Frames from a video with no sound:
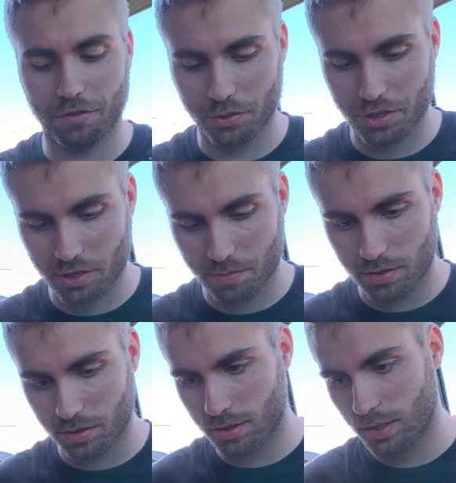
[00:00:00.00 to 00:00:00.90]
a few
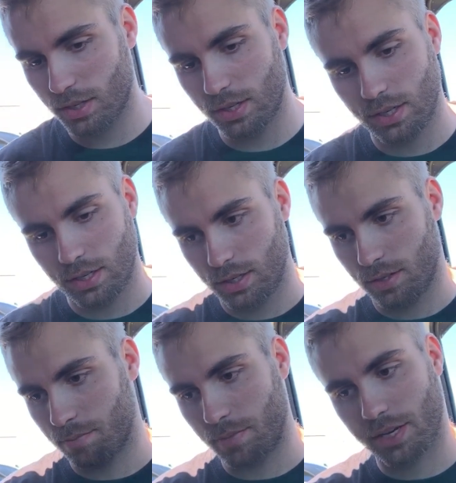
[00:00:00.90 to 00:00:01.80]
adjustments,
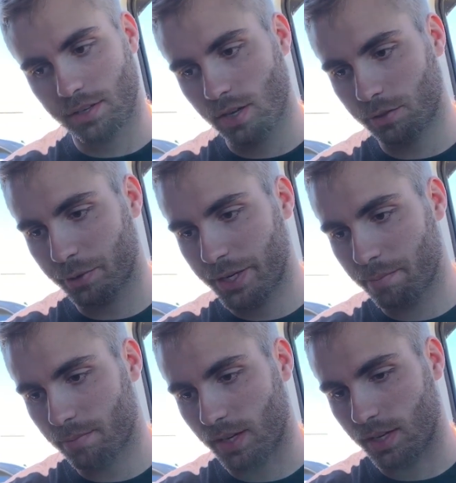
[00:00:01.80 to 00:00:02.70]
make another
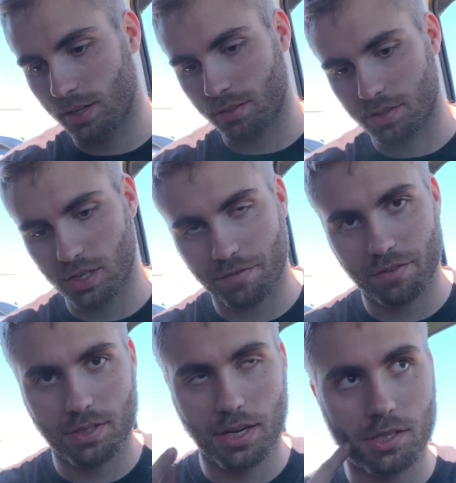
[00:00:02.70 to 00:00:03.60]
rip, and see if
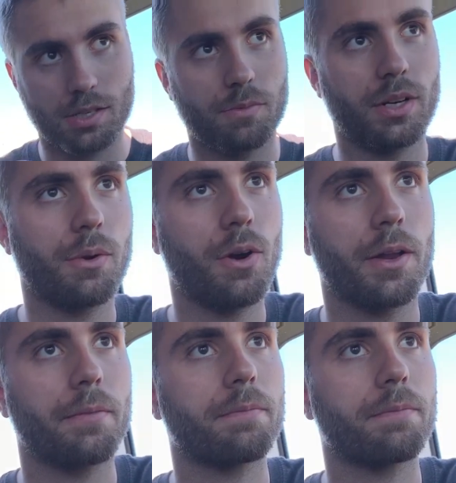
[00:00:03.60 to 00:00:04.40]
it takes what I want.